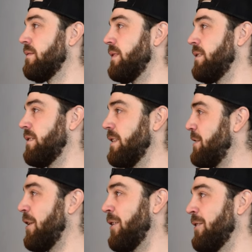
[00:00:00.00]
It's
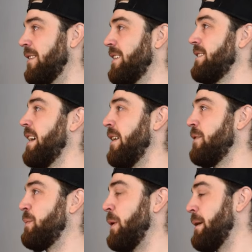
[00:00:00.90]
harder than it
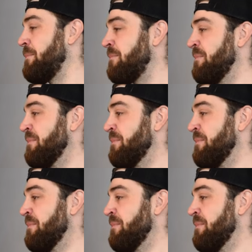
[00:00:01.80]
sounds, but